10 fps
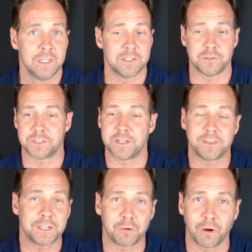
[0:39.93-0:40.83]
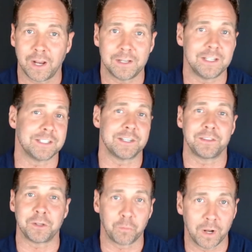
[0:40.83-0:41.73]
So it's nothing grinding, it's
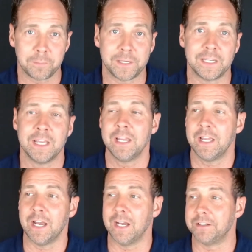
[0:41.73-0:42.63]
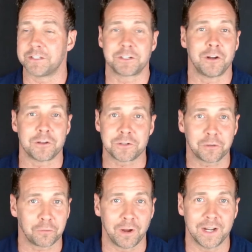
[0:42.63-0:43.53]
nothing rubbing, it doesn't cause
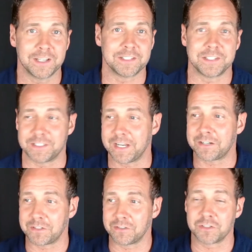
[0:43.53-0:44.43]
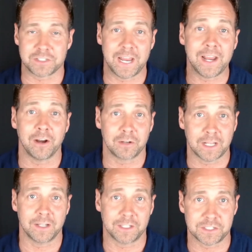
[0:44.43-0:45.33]
arthritis. It's actually just air,
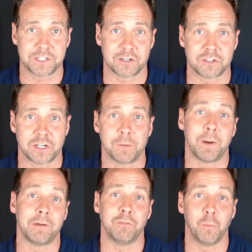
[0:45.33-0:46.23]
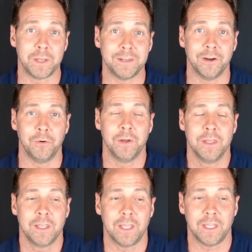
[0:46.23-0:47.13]
kind of like a suction cup off of a window.
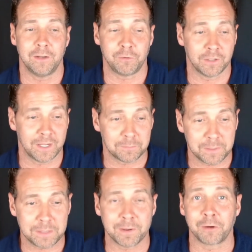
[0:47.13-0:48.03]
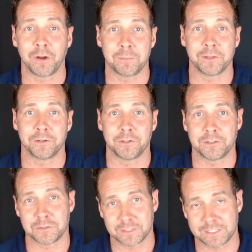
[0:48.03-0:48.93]
And if you're like me, my grandmother
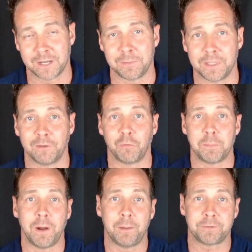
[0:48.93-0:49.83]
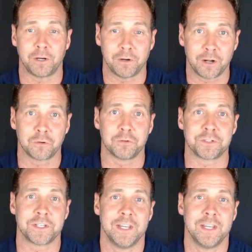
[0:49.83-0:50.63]
used to tell me that if we popped our knuckles,